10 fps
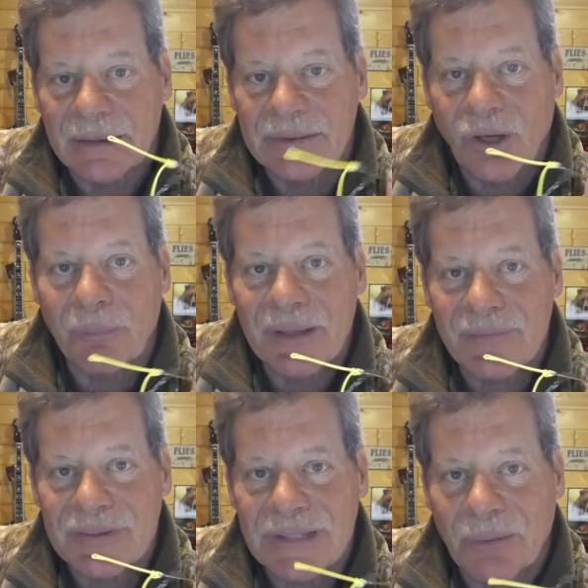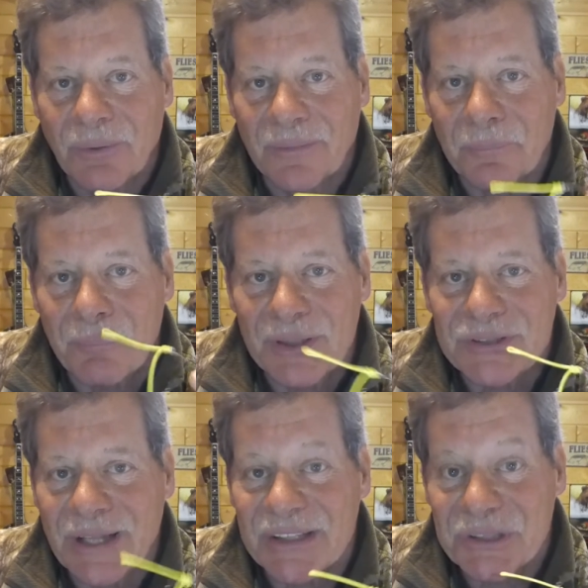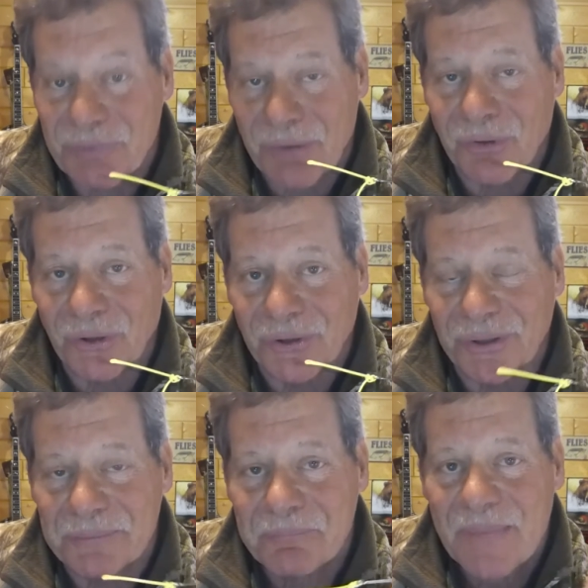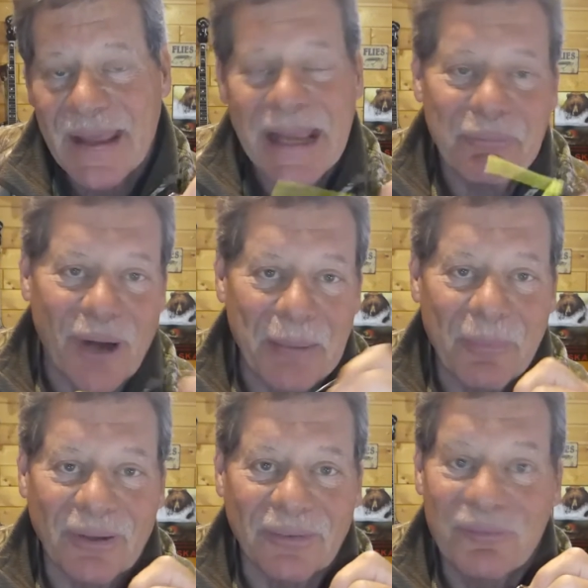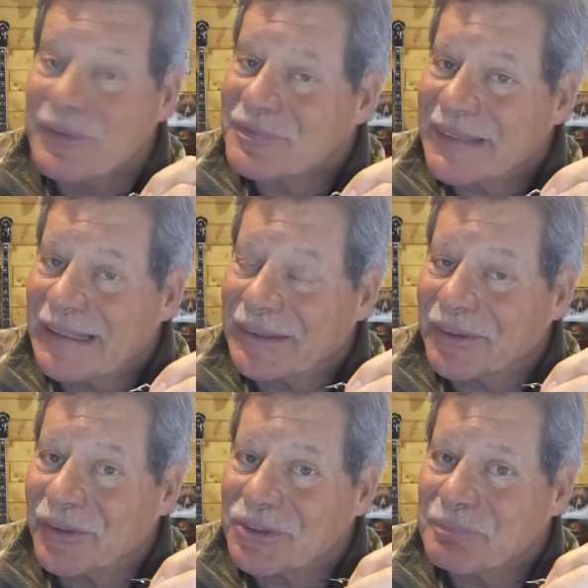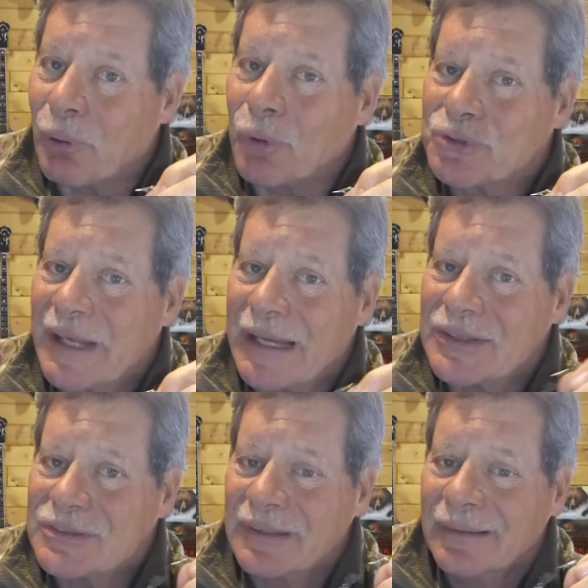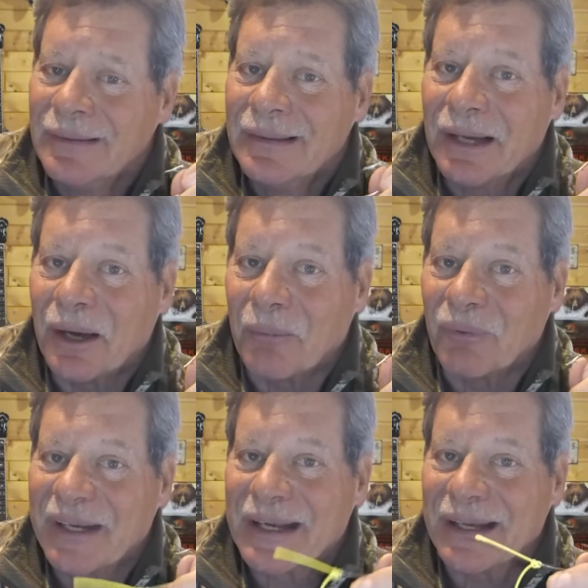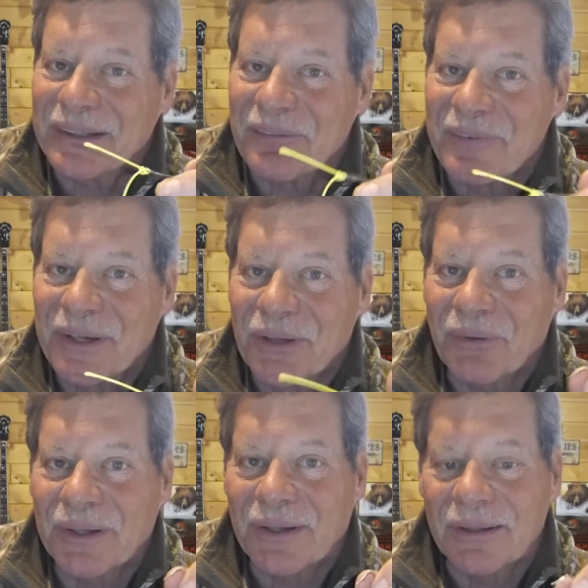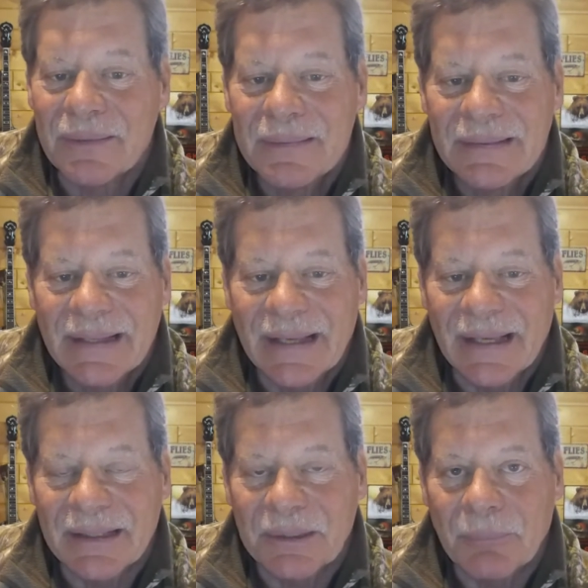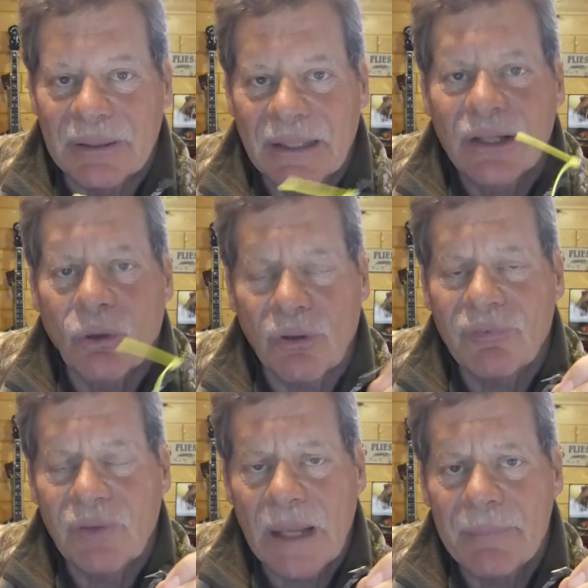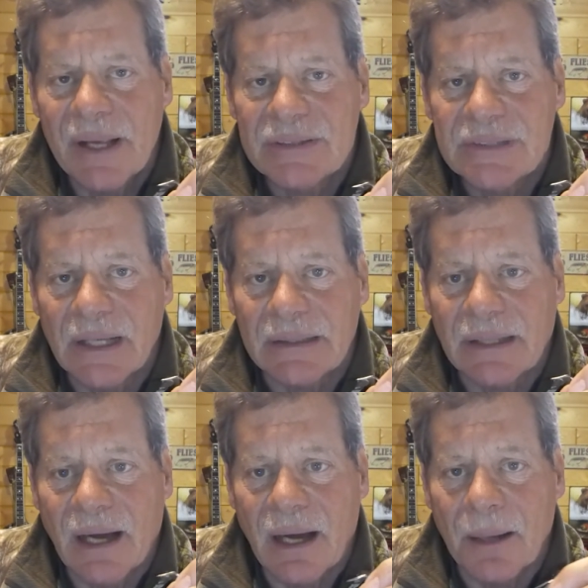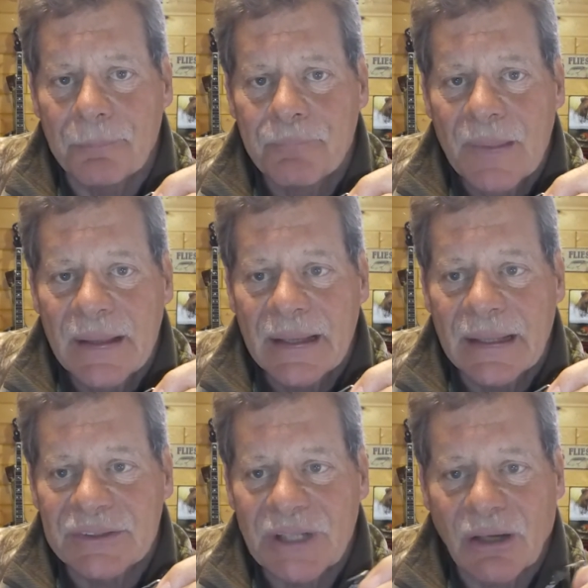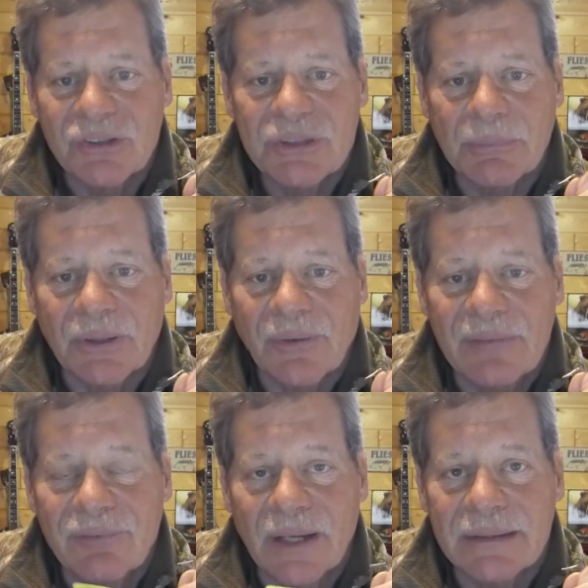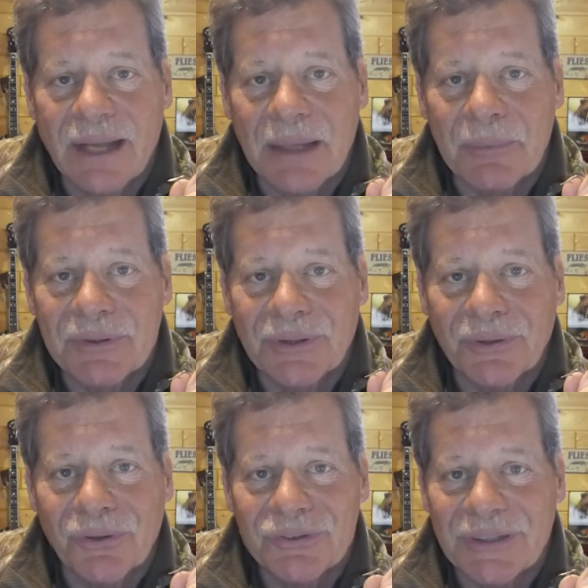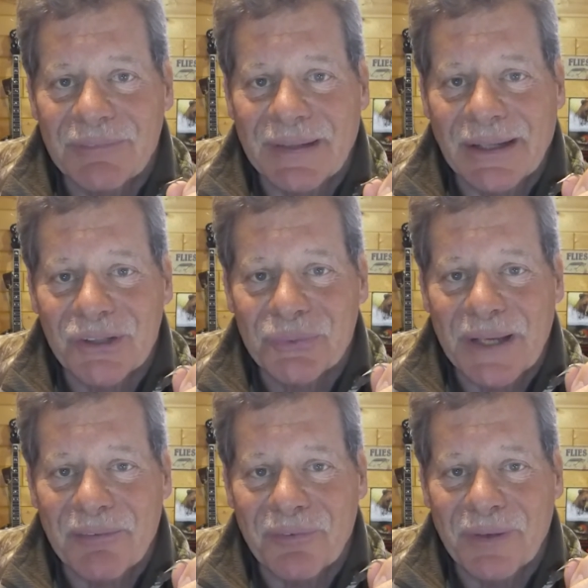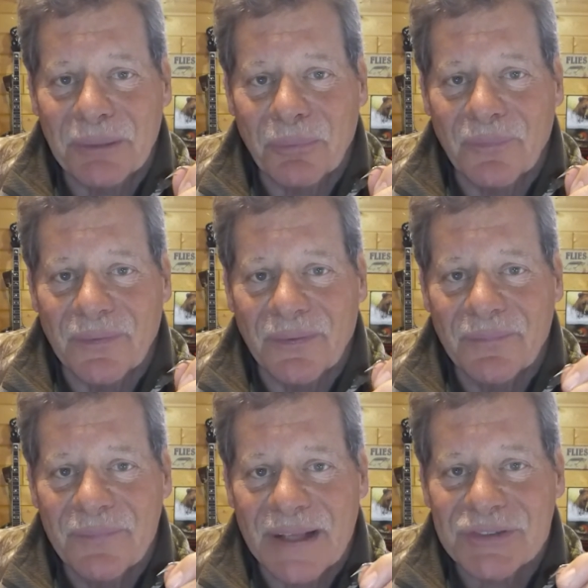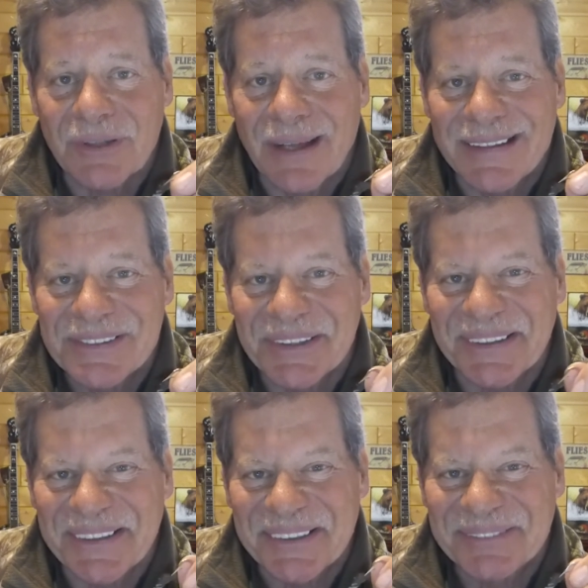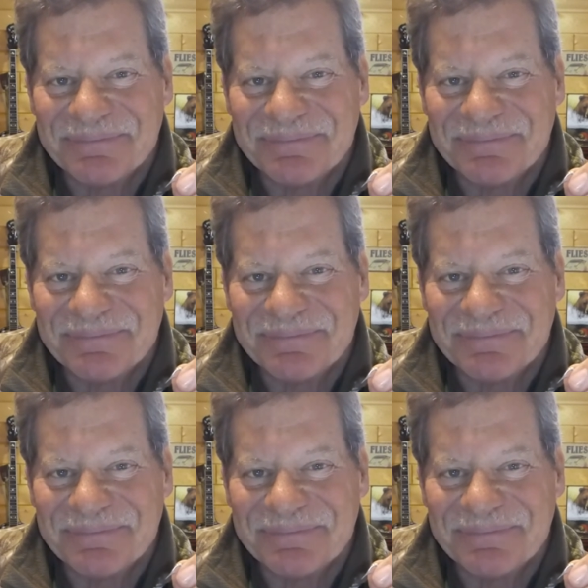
tell me if it's not one of the best knots you've ever learned. Hey, Brad Miller, 15 years post-haste, recutting the video here. But go to flybass.com and check out some of the great fly tying materials and everything else we have available there. Thanks a lot. See you later.